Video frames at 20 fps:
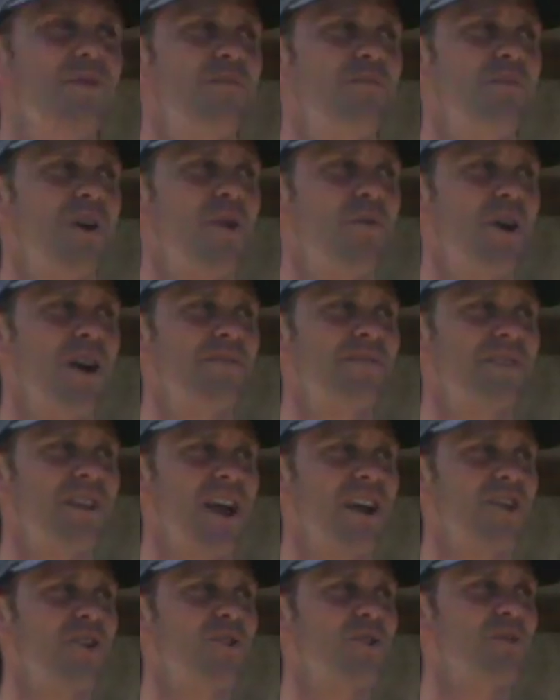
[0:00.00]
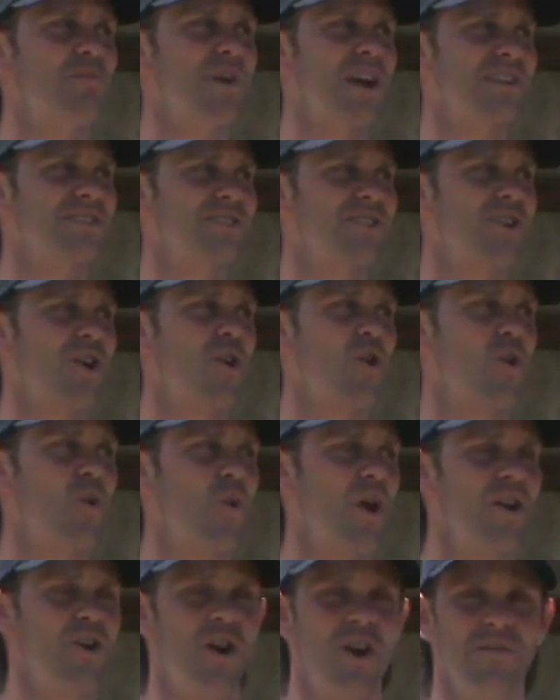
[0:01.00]
My wife and I go to Mexico
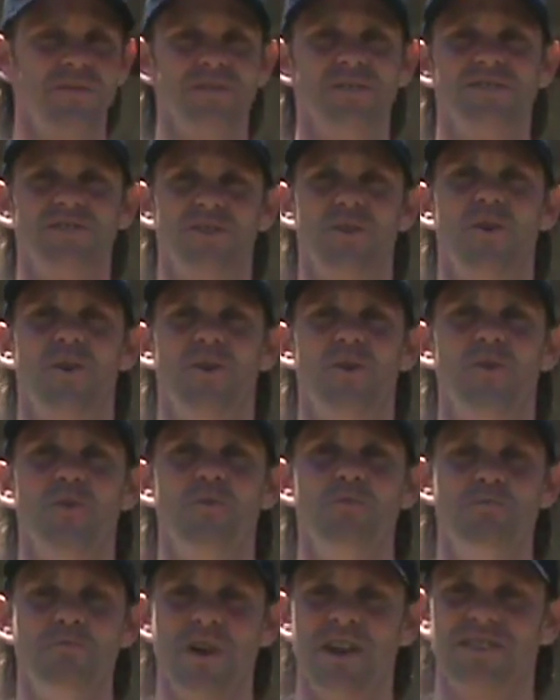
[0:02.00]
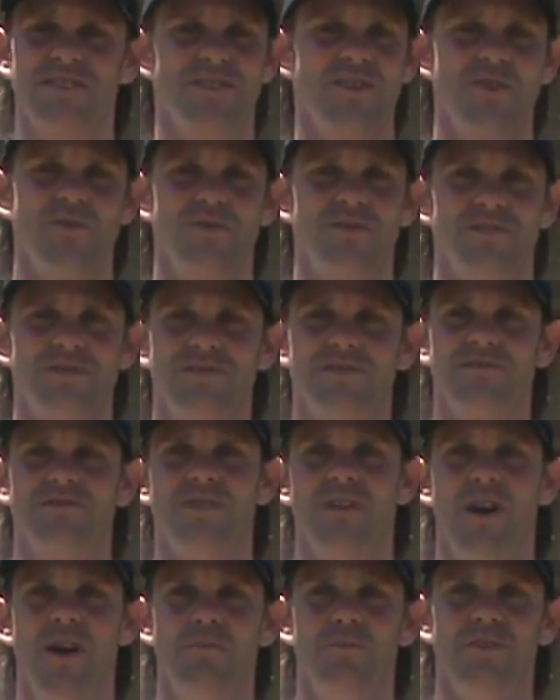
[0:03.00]
quite often, so Mexico, it's
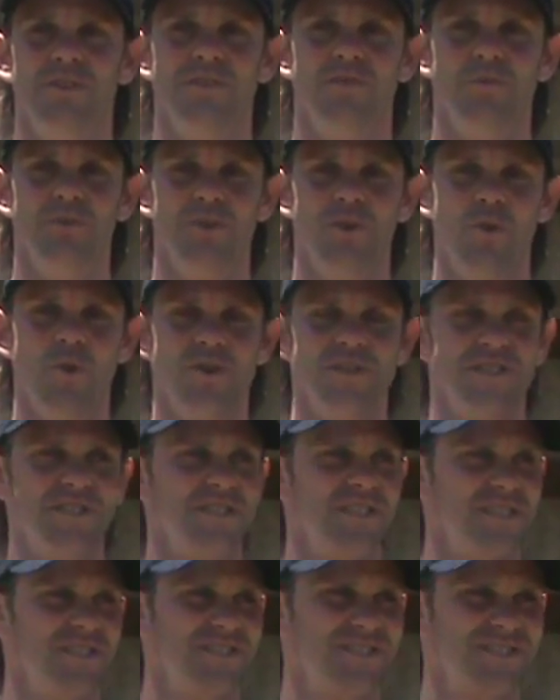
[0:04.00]
unbelievably gorgeous.